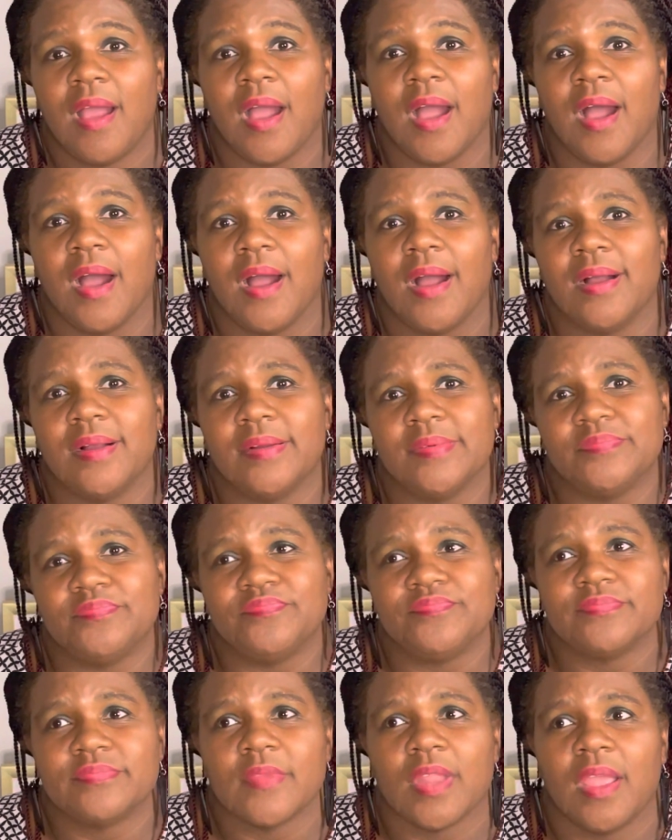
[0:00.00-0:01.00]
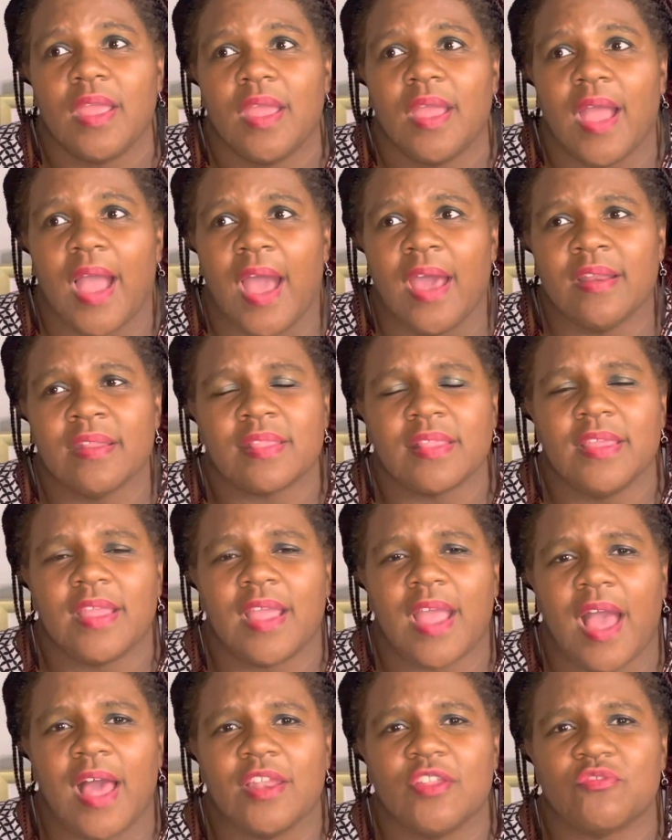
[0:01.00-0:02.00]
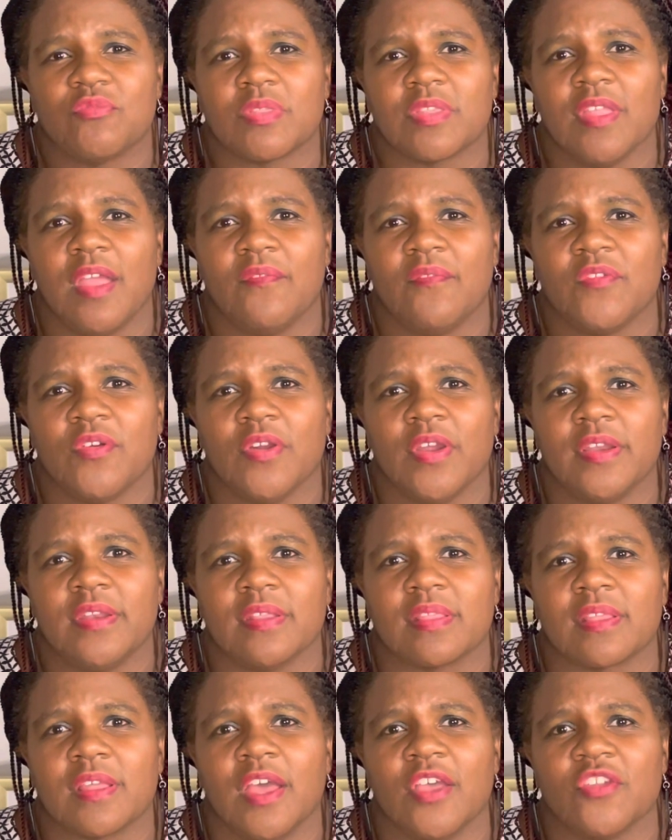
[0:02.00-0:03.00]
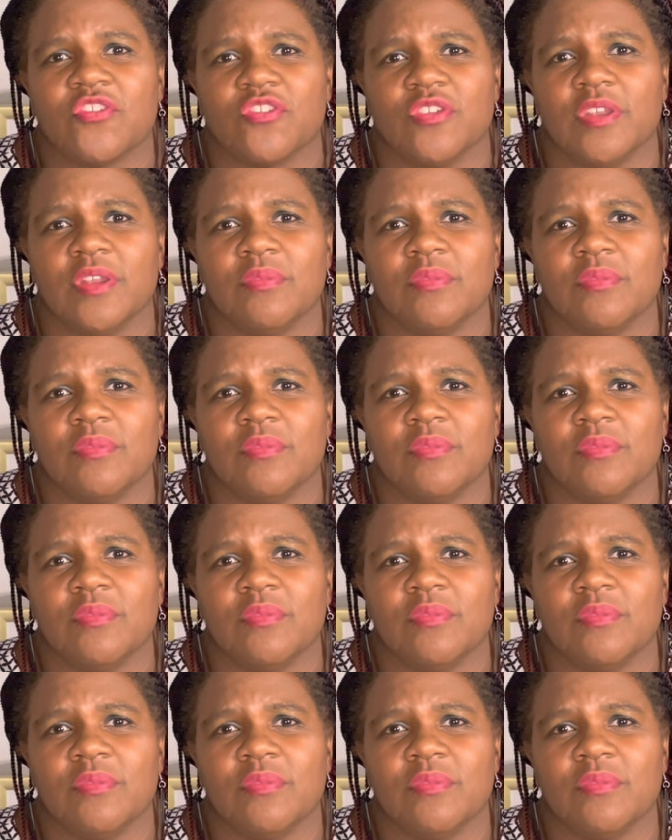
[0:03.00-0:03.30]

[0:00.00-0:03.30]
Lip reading: Um, Honestly, college was never a discussion.